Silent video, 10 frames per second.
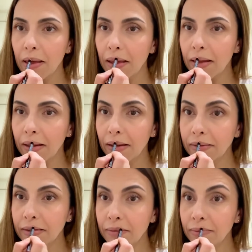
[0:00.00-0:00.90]
And I
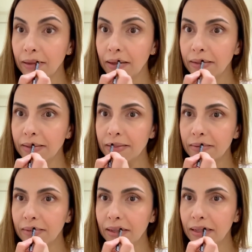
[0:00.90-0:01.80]
like to apply this
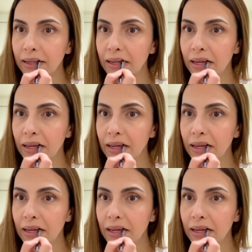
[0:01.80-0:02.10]
one.